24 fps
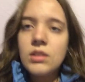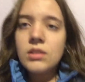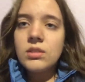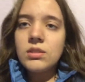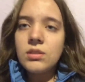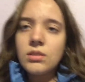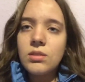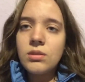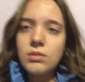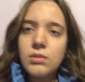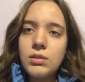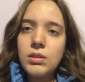
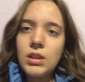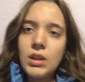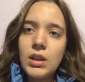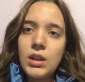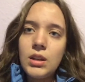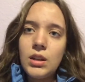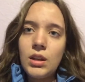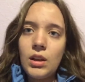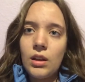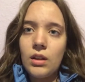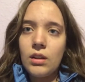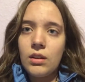So
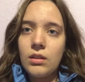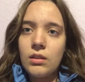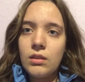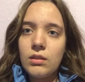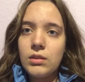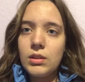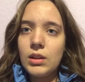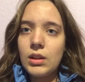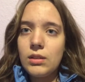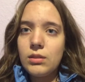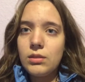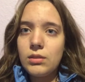yeah,
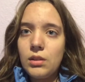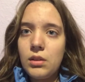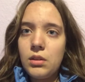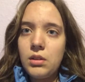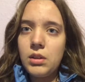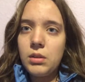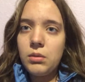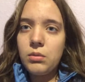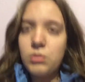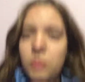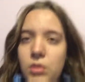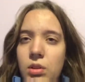that's all
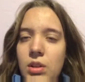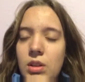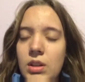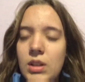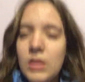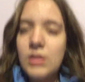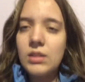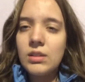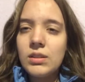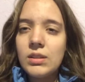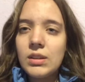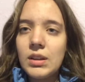I really
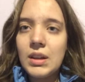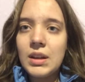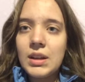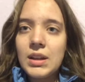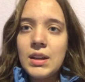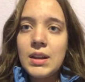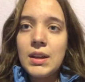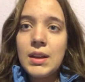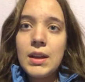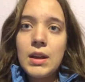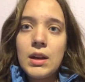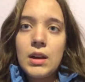need to say.
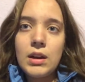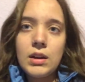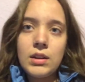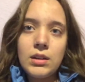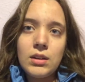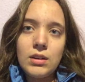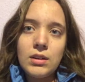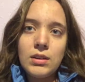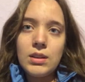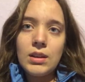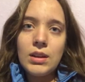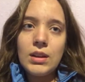
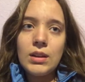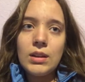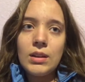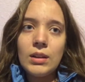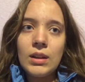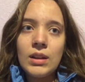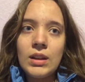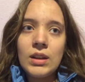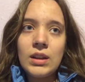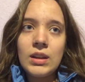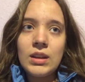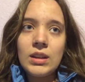Other than
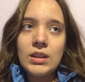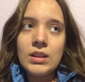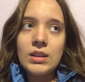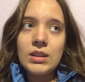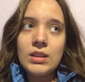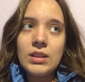like,